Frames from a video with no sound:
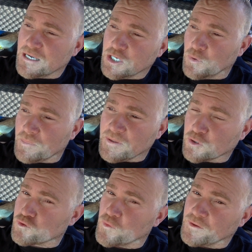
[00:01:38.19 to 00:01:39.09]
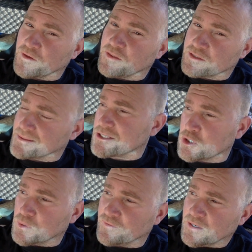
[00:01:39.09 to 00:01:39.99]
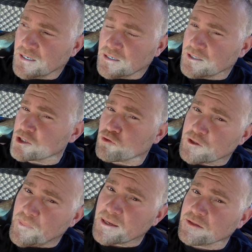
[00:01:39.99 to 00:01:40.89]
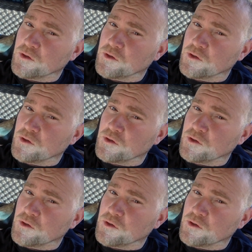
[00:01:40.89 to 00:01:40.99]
You know what I mean? There's really, it's the issue of disrespecting